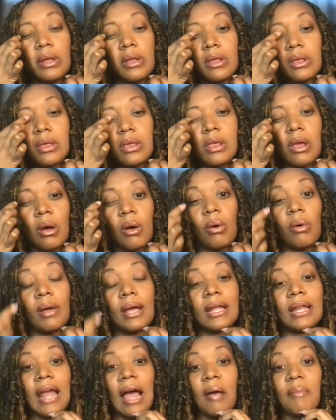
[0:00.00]
So,
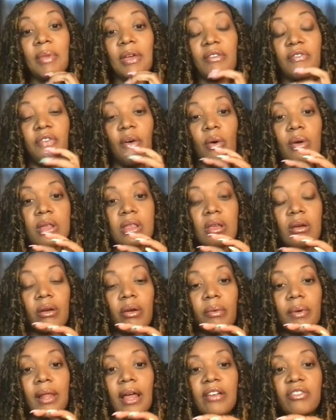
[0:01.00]
and not being focused on a
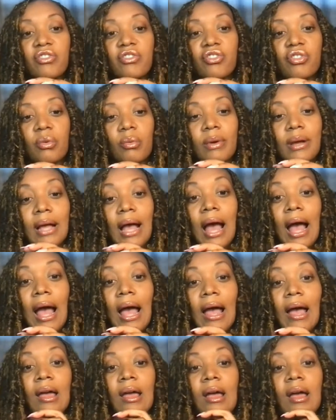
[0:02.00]
relationship with
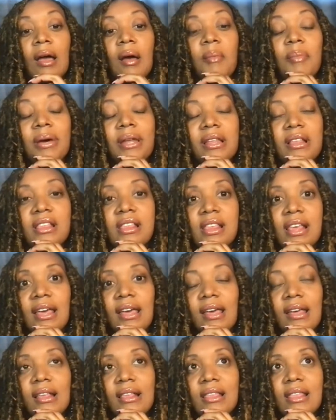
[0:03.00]
God. But it
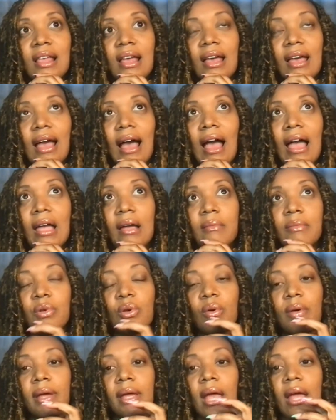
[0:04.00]
says that I am
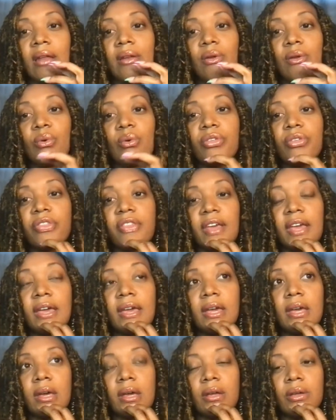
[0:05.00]
doing a new
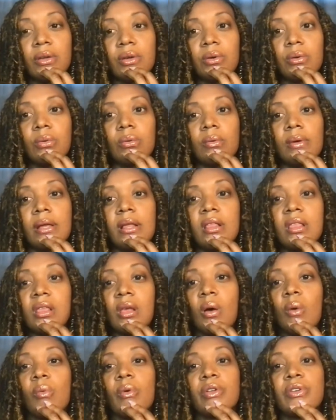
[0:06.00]
thing in you. And
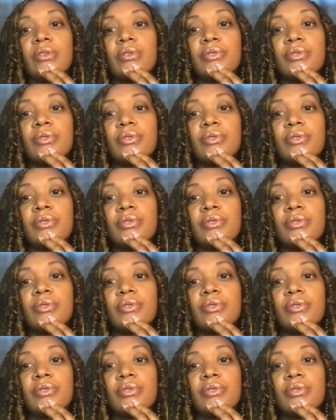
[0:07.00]
so when